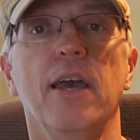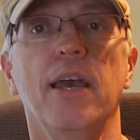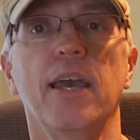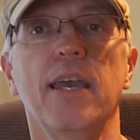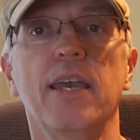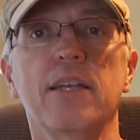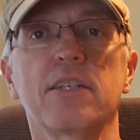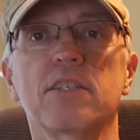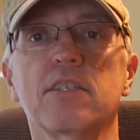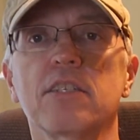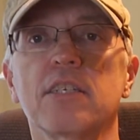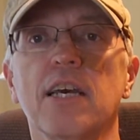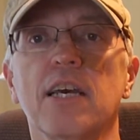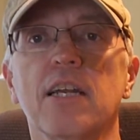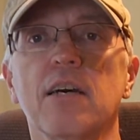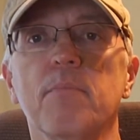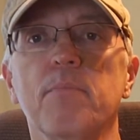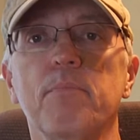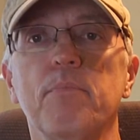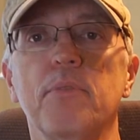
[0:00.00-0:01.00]
He had set
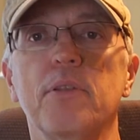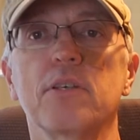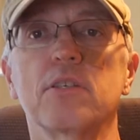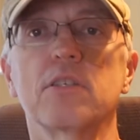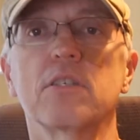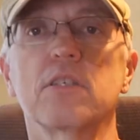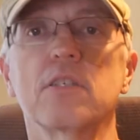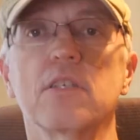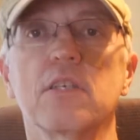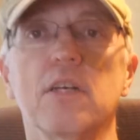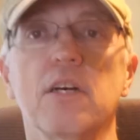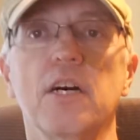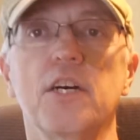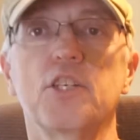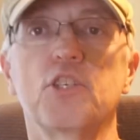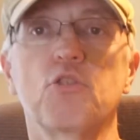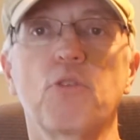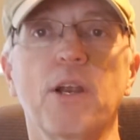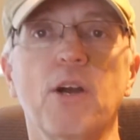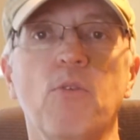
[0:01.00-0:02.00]
up this
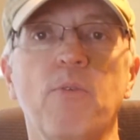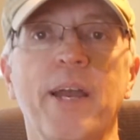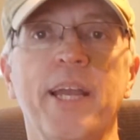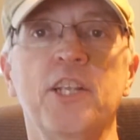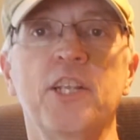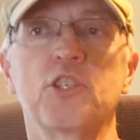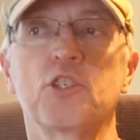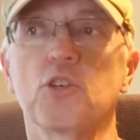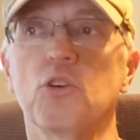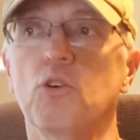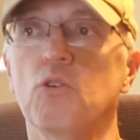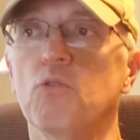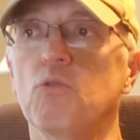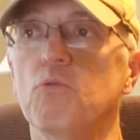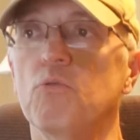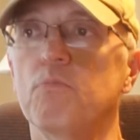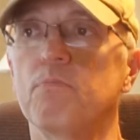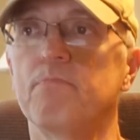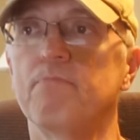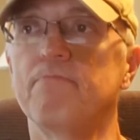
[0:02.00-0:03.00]
Trail
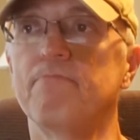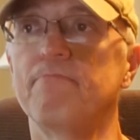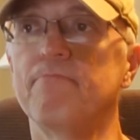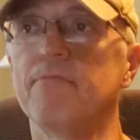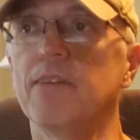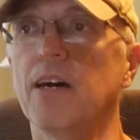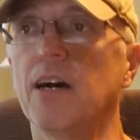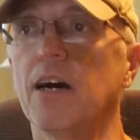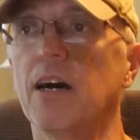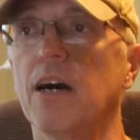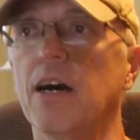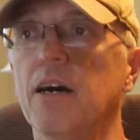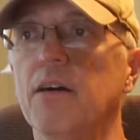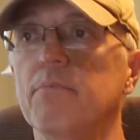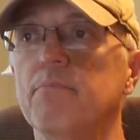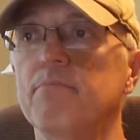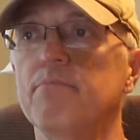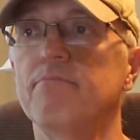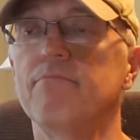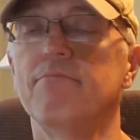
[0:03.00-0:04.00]
Angel
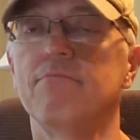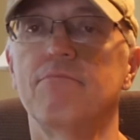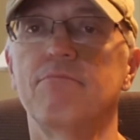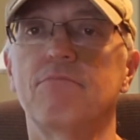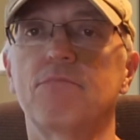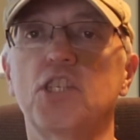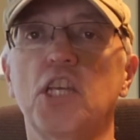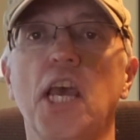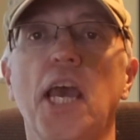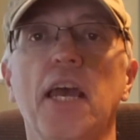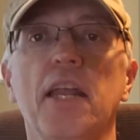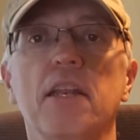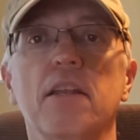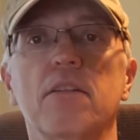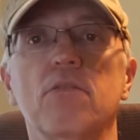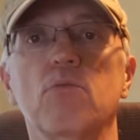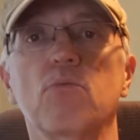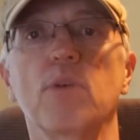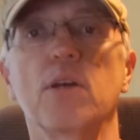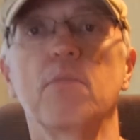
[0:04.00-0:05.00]
tent
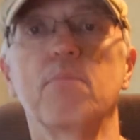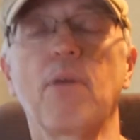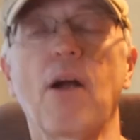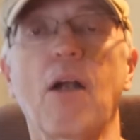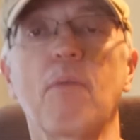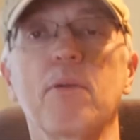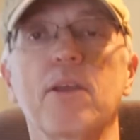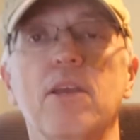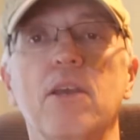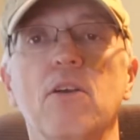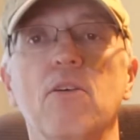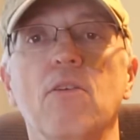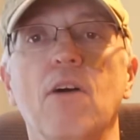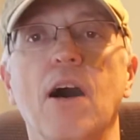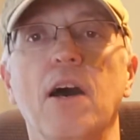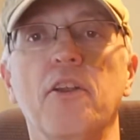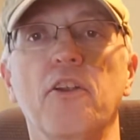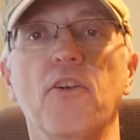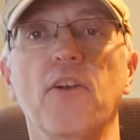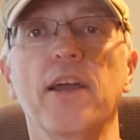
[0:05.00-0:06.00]
with barbecue
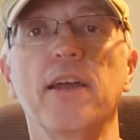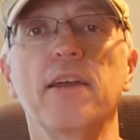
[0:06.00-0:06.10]
under